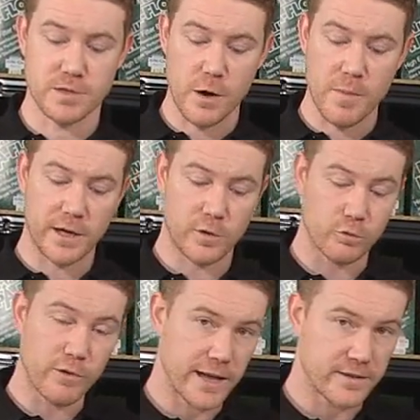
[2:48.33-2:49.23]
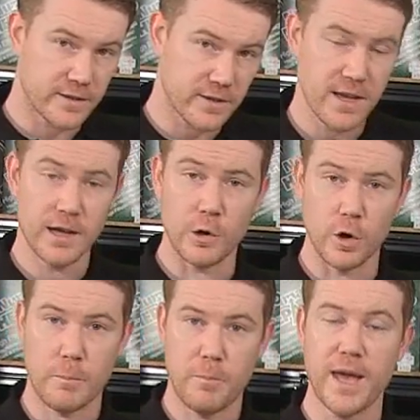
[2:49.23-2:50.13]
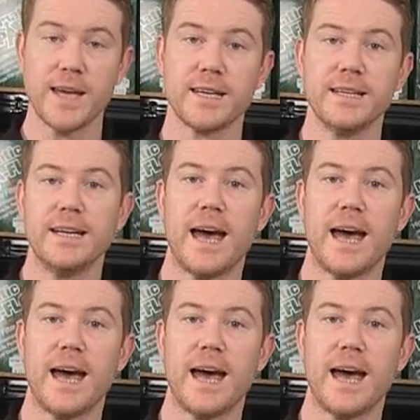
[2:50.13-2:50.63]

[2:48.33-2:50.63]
They'll make your reds look pink